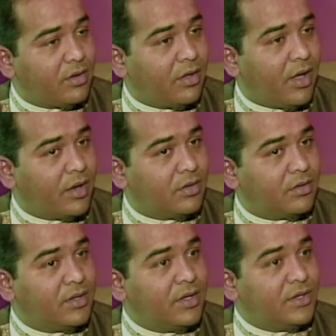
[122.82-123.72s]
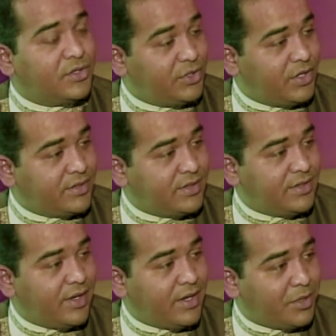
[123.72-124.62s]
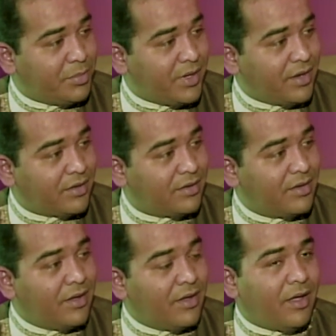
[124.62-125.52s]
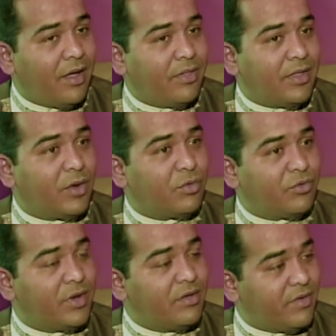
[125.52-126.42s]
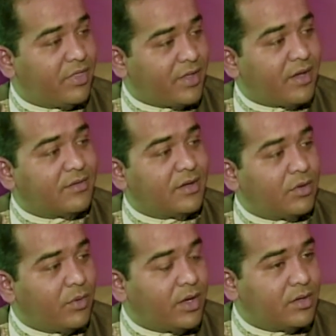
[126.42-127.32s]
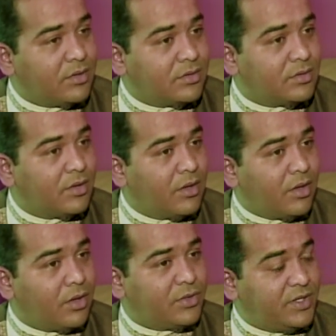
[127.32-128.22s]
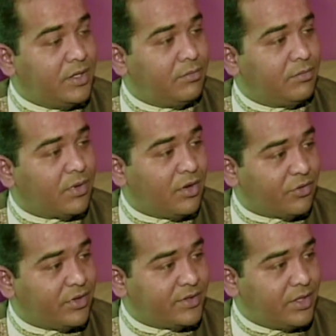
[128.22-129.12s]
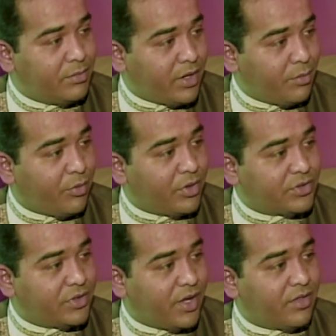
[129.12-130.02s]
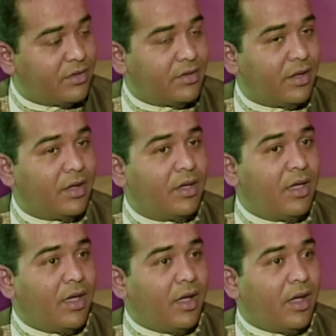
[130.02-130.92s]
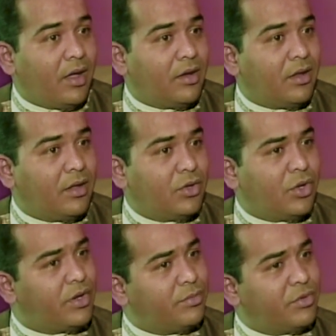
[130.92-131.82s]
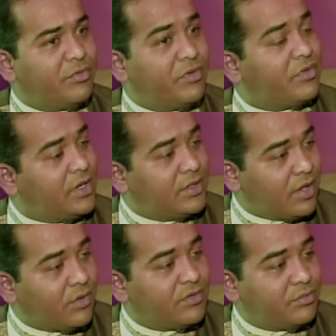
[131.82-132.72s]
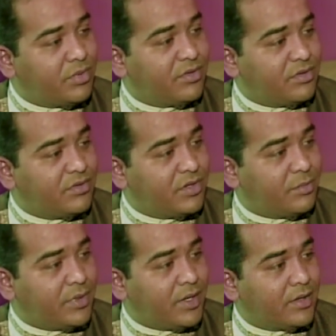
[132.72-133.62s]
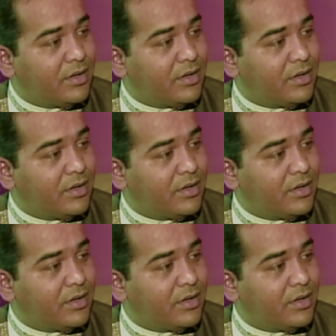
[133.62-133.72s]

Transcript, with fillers: they had a TNT day in the park, and that was really fantastic. We had a, a team, a cultural team that I brought together there, and uh, you had about fifteen thousand persons in the park,